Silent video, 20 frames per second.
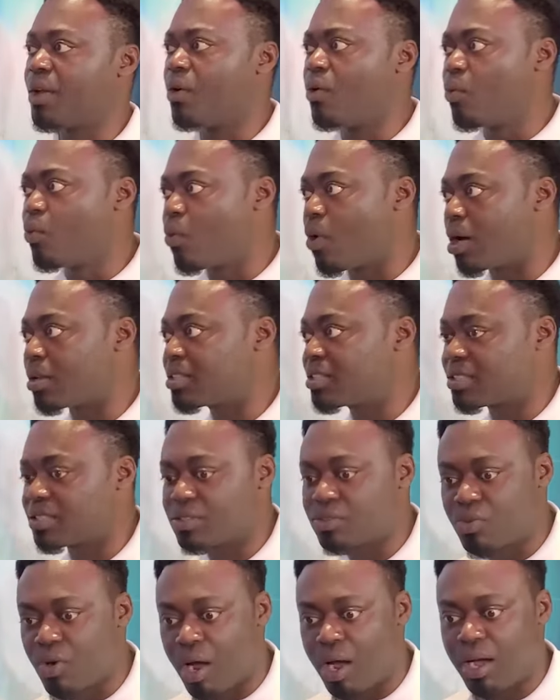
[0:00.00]

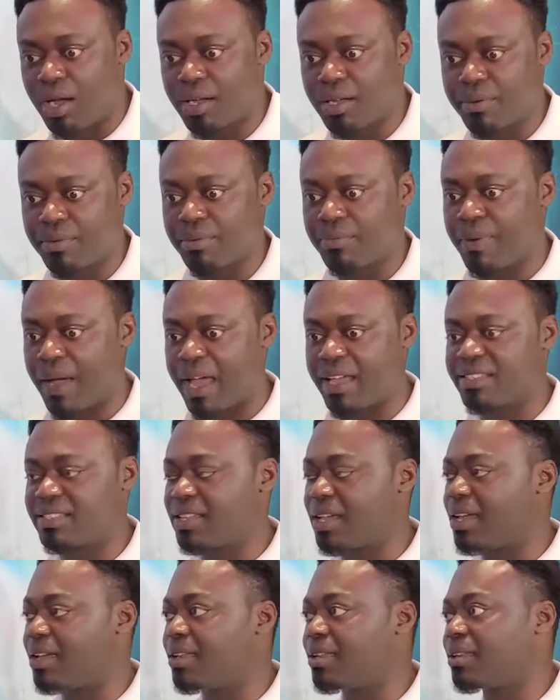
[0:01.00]
what's wrong by
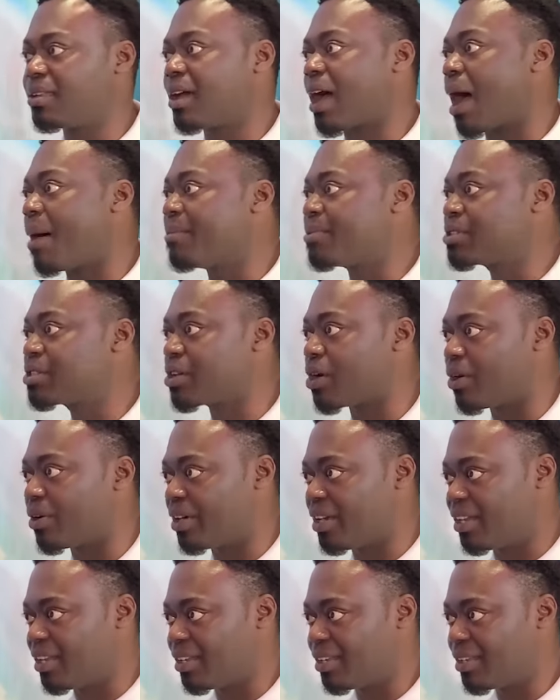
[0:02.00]
saying, I'm
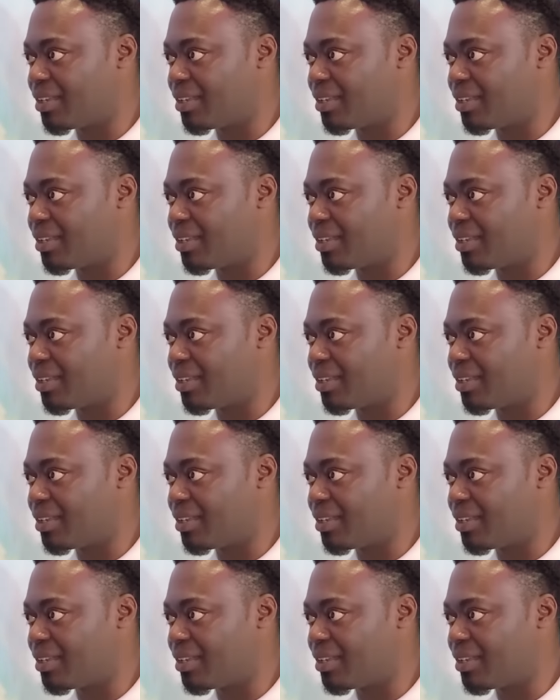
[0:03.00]
sorry?